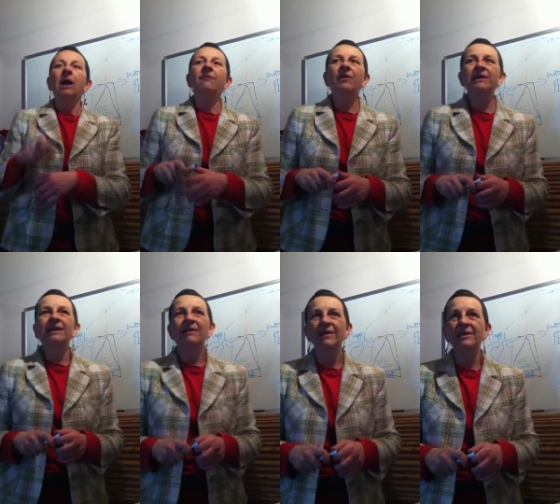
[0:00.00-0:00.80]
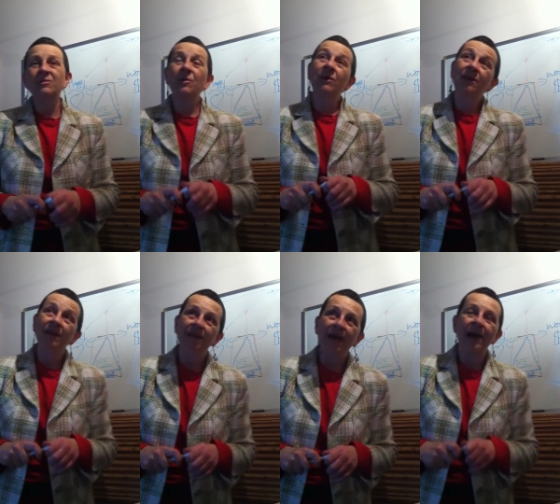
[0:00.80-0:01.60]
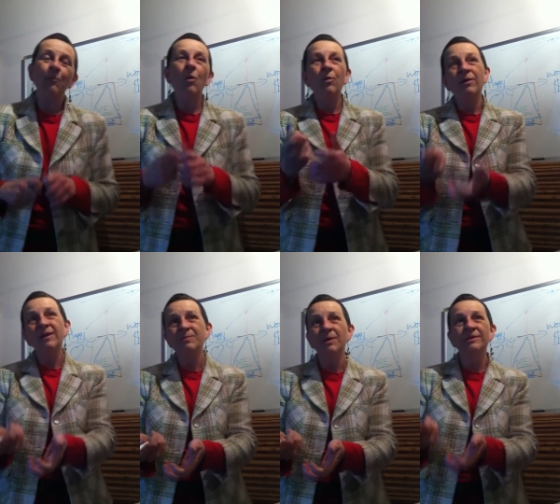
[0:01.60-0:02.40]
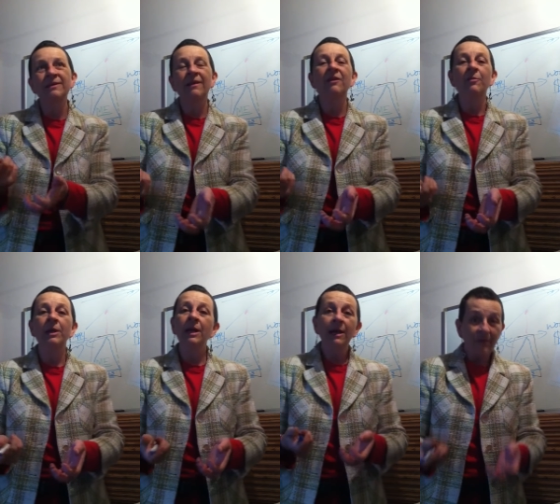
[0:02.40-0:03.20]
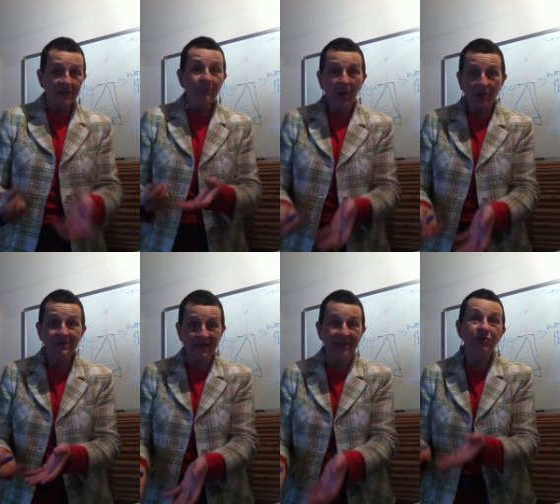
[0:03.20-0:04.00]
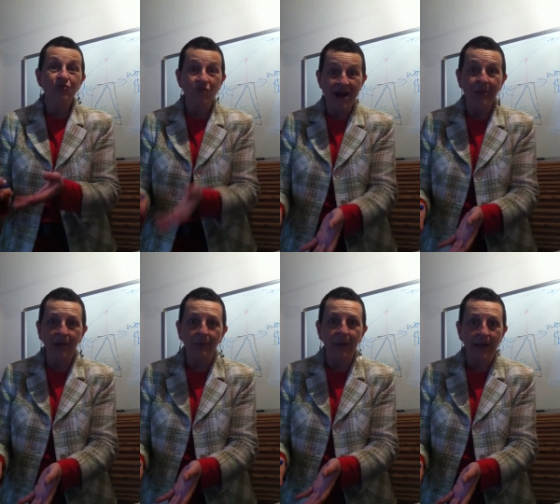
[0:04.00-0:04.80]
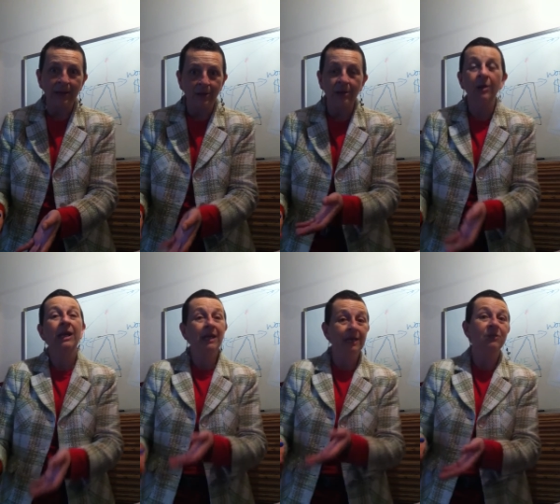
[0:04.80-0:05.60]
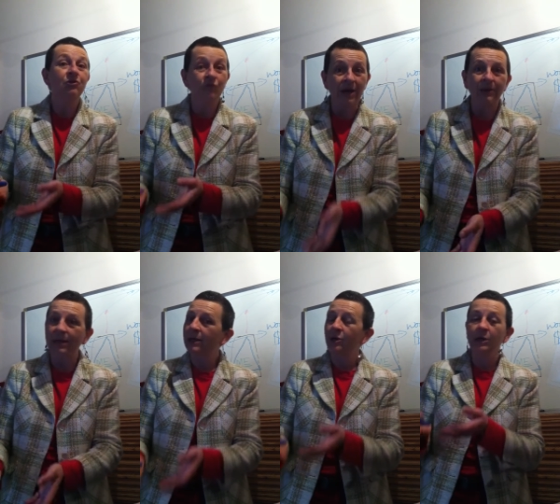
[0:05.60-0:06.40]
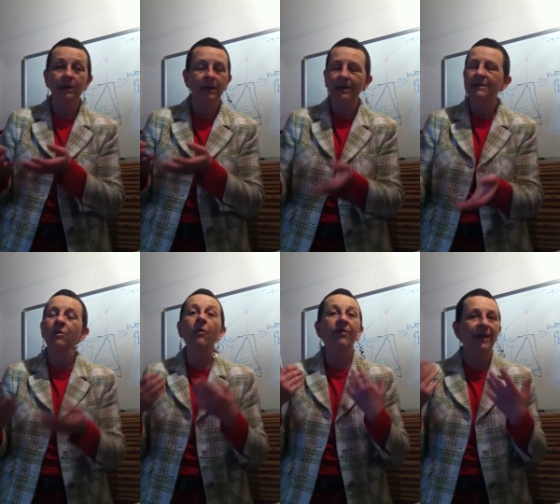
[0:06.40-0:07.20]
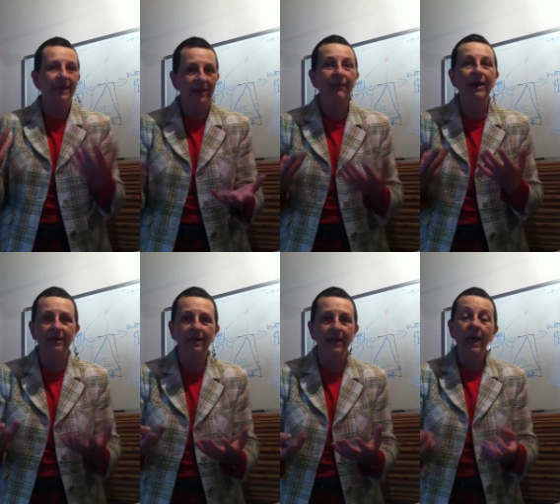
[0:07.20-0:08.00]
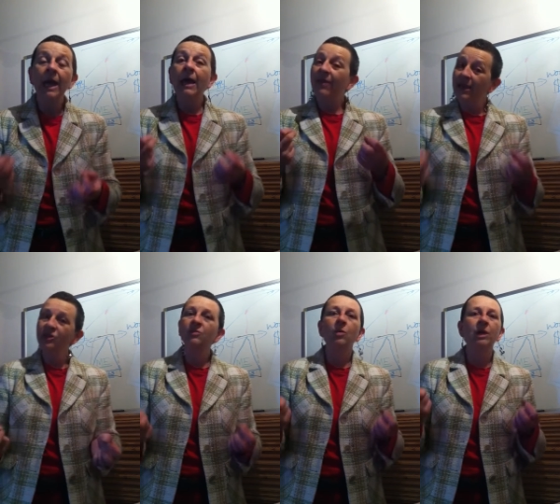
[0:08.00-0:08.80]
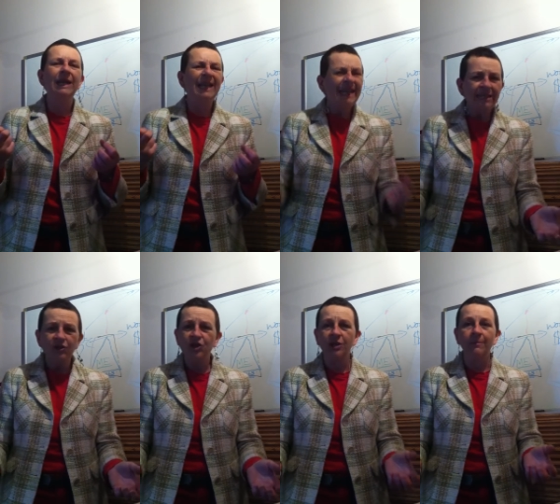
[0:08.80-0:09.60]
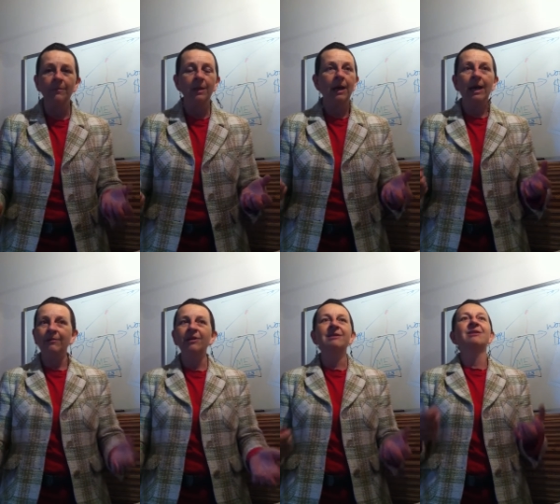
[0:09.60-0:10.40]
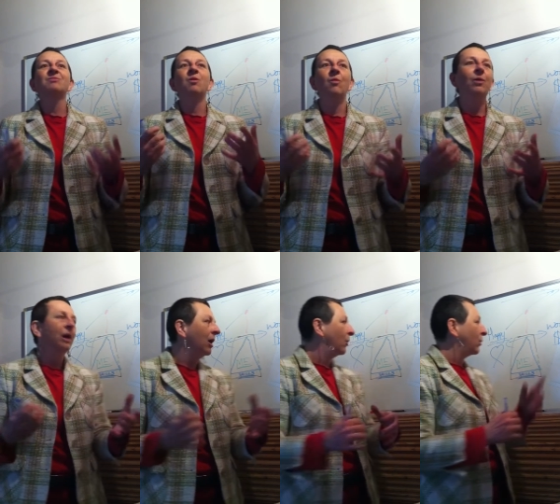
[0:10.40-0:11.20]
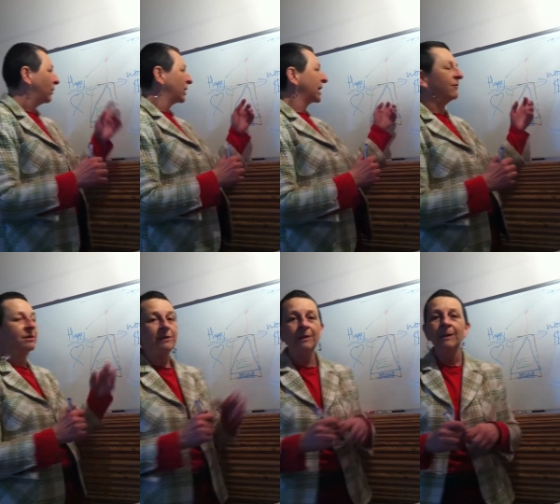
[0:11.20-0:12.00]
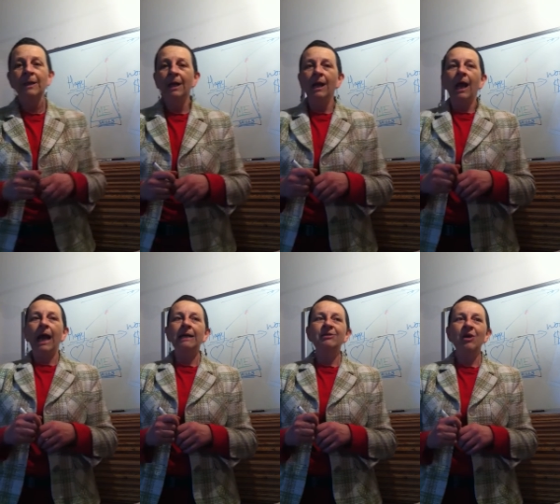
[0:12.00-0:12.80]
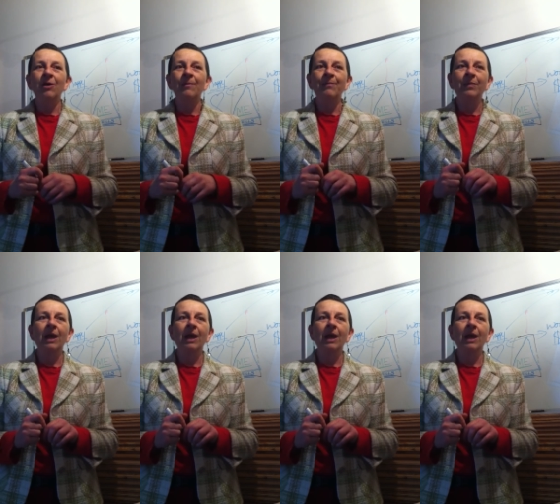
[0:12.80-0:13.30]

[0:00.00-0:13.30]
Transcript: If I say this, will he think that? What will this person think of me? This person is drowning, man. You know, he is drowning. He couldn't, he's not thinking about anything. They just want leadership. And this is what we are when we're covered. And so...